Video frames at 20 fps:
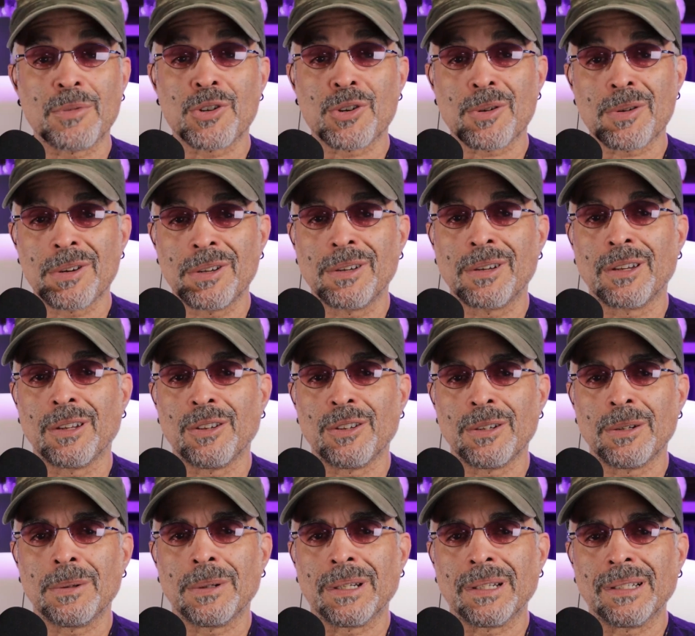sure you can
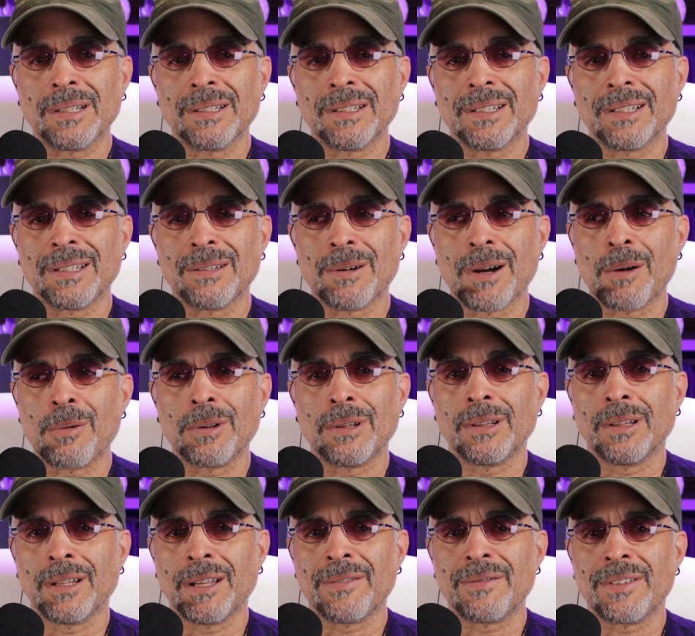do it. I would
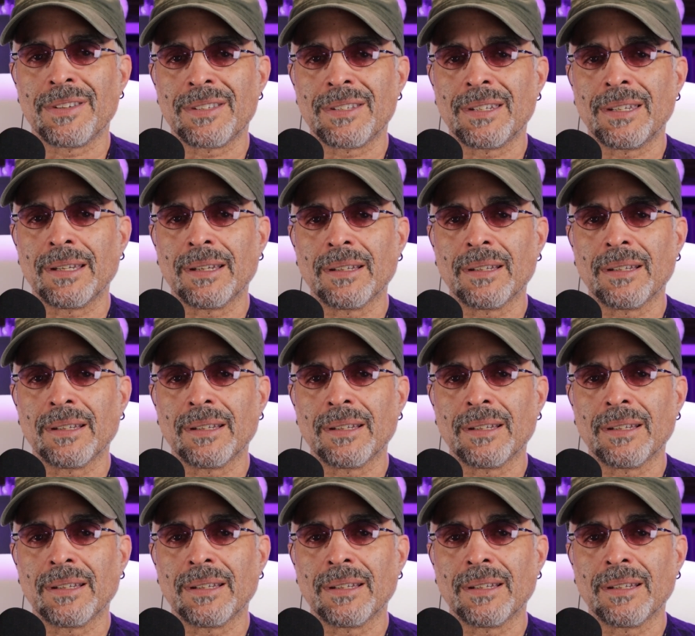love to see